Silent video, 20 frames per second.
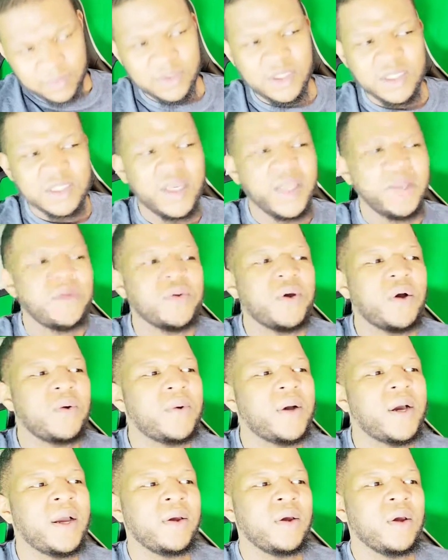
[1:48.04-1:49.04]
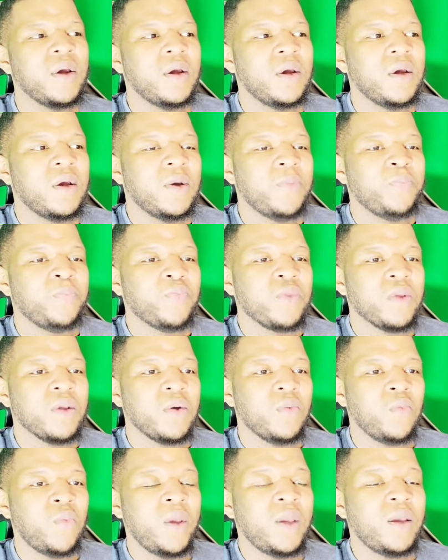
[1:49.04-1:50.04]
to say, you know what?
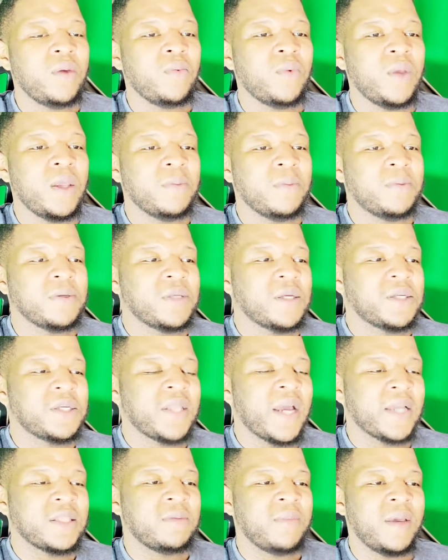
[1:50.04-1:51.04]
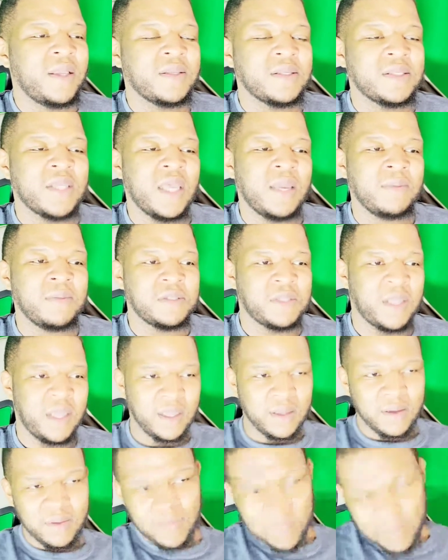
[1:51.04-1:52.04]
We we in position not to make the same mistake.